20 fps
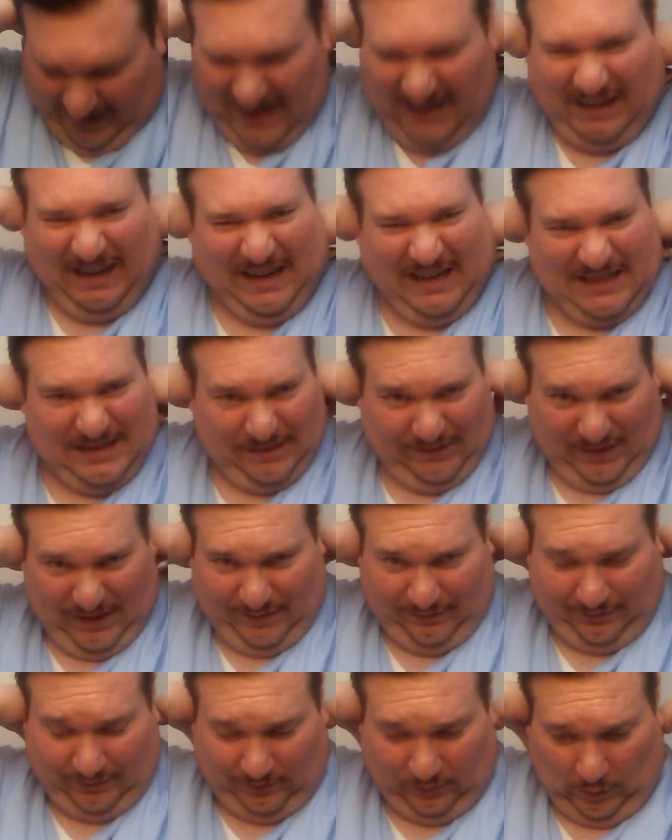and ladies, if
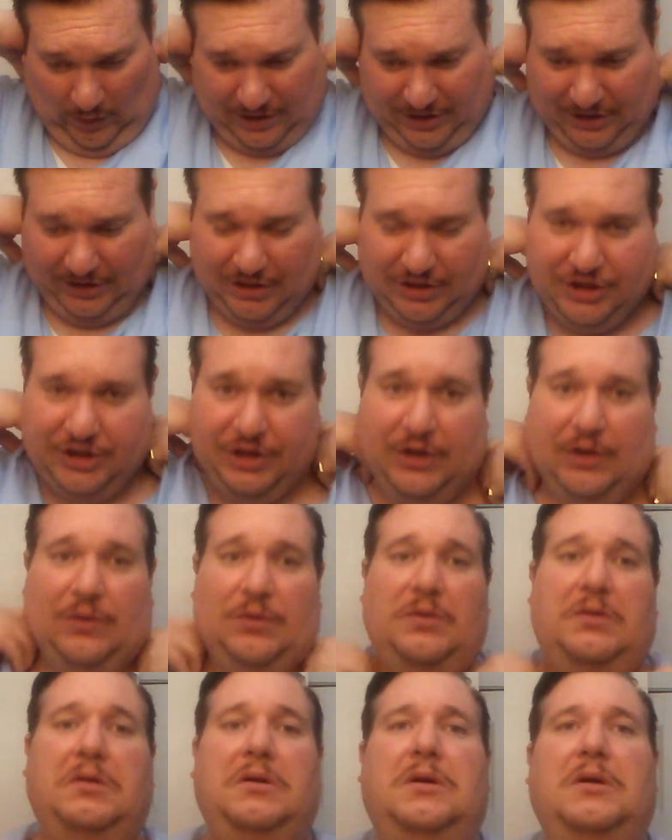you're ever watching this
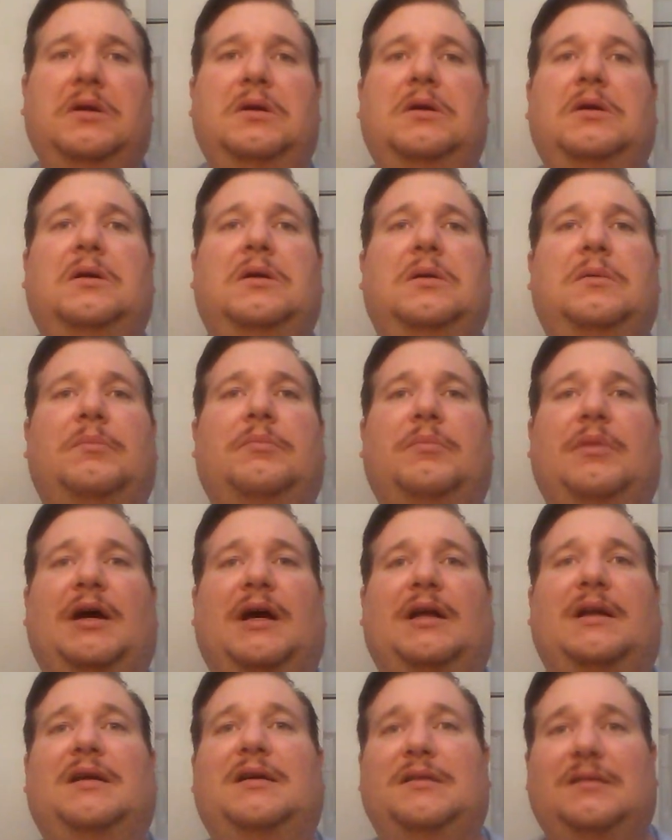show.
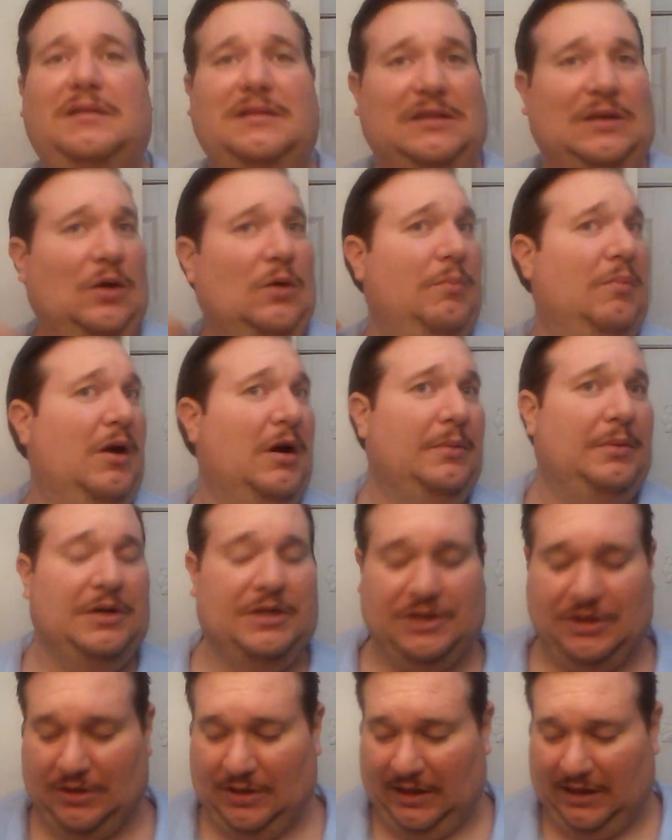It's an old
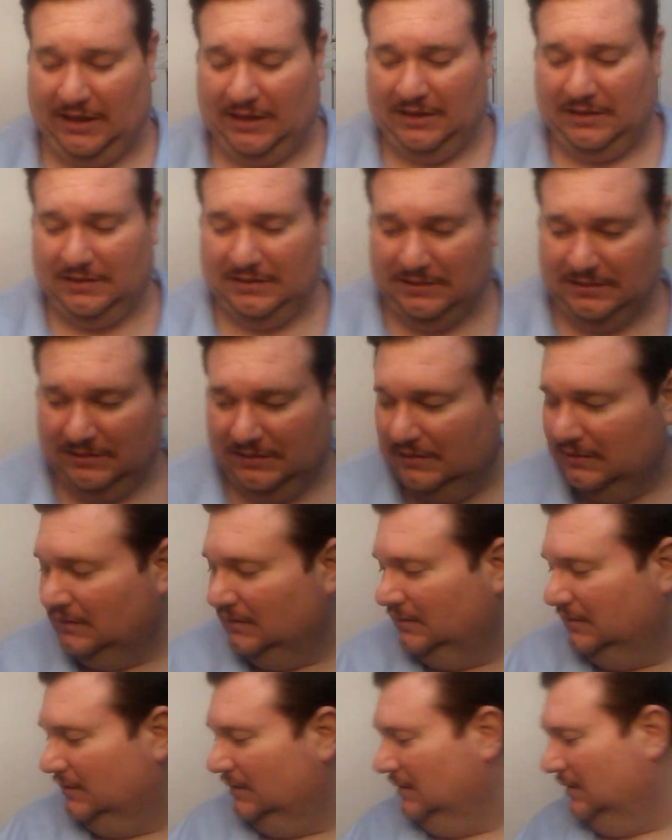barber's trick.
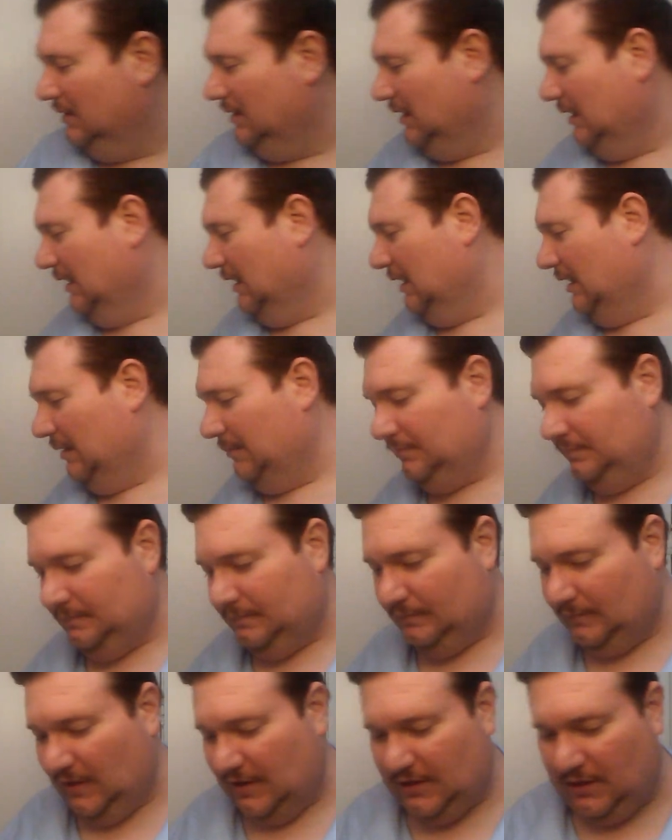
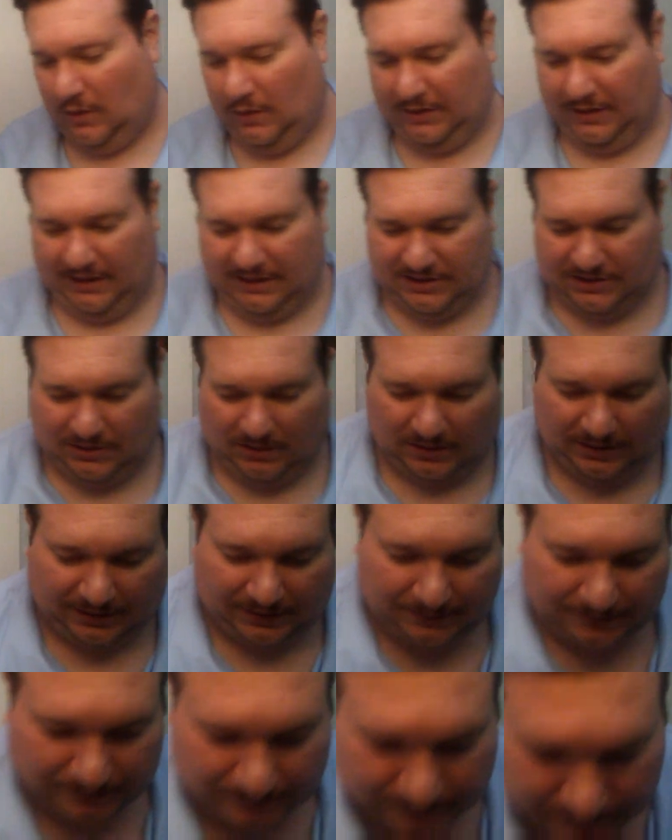Let's go ahead and get started.